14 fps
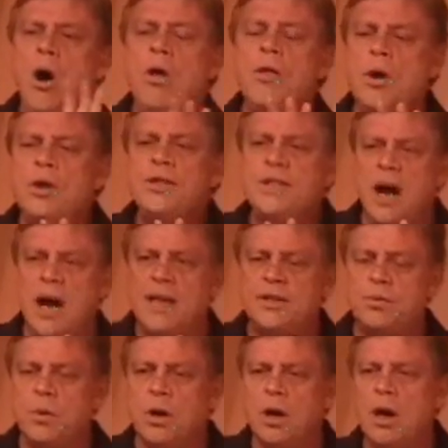all those
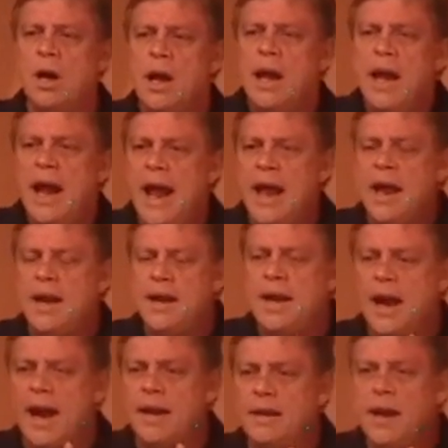guys were.
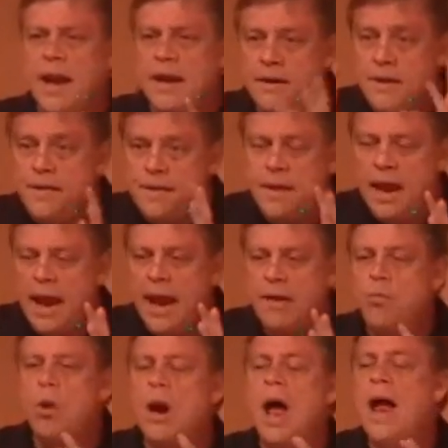
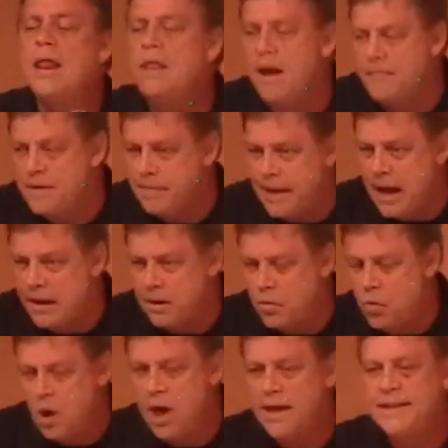And what I loved about
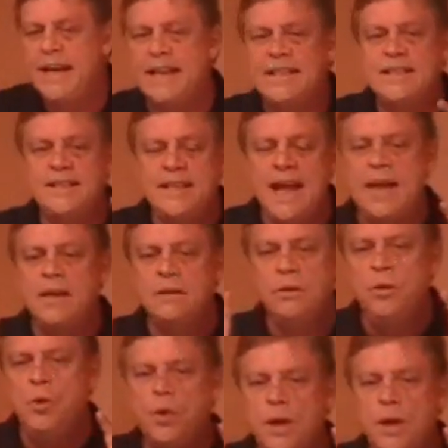it was it set